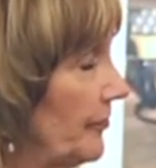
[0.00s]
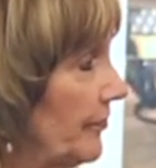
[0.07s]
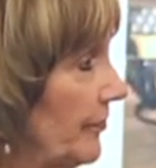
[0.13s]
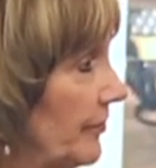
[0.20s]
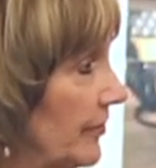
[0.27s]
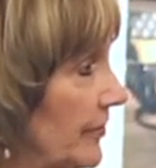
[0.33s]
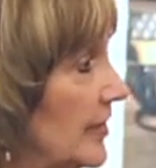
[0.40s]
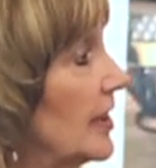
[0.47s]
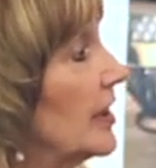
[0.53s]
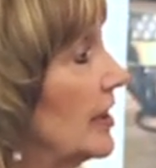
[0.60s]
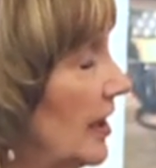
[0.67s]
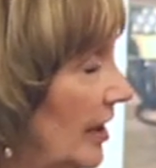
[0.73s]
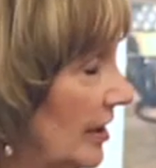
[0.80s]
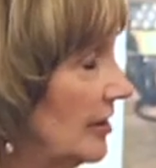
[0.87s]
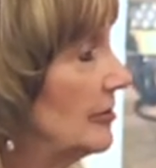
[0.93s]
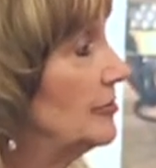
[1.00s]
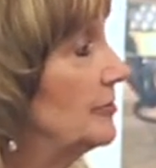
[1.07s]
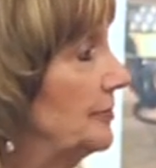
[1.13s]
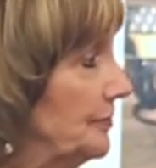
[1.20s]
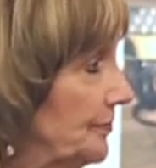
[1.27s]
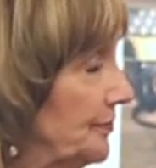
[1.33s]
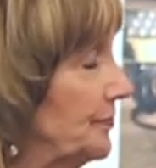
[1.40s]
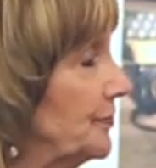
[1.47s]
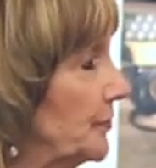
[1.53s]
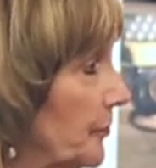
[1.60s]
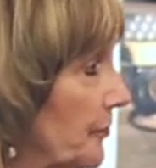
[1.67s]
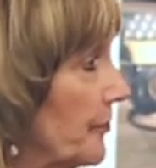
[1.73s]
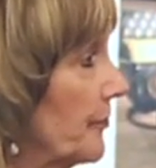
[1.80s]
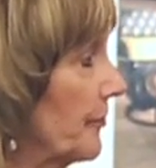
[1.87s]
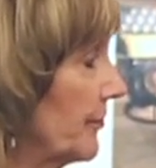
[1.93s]
kind of organized for you. And I think a lot
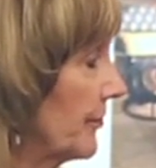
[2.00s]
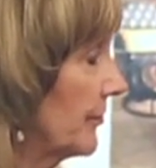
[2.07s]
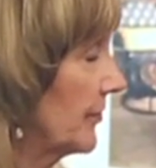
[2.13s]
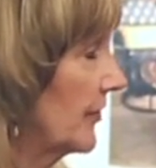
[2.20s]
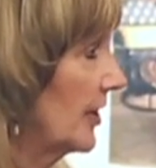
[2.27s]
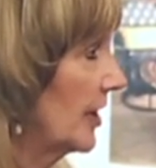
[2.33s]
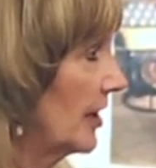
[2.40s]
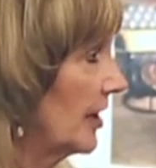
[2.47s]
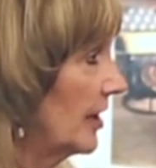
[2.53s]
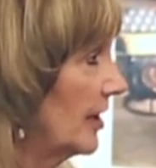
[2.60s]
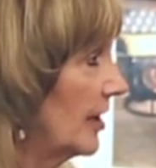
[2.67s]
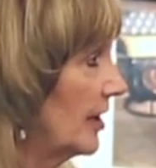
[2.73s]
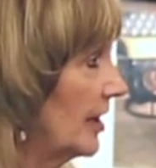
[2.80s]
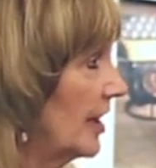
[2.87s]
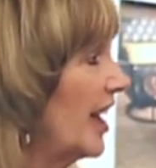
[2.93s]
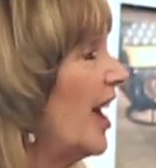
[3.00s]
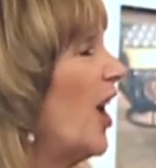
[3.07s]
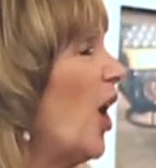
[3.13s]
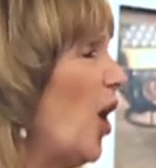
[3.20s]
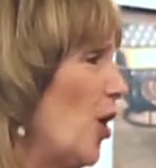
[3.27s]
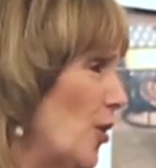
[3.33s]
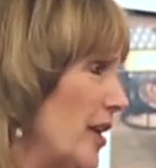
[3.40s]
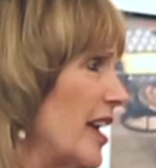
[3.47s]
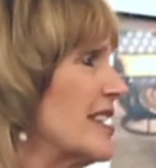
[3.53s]
of people, too, want to see and feel it and not